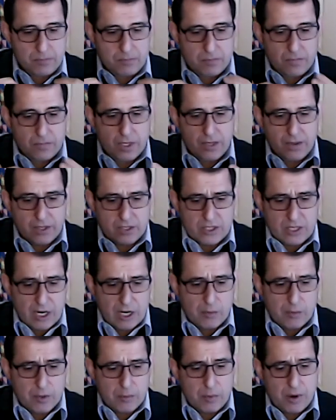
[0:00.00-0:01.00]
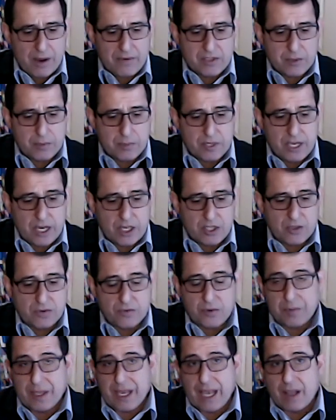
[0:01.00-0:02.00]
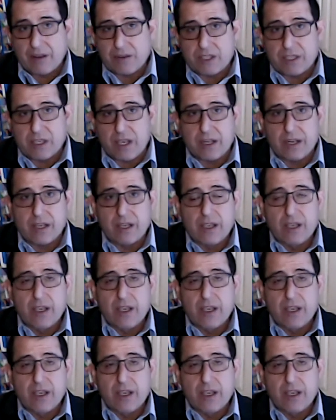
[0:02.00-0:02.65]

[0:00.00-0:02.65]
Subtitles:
And then starting with the privacy protection from the outset,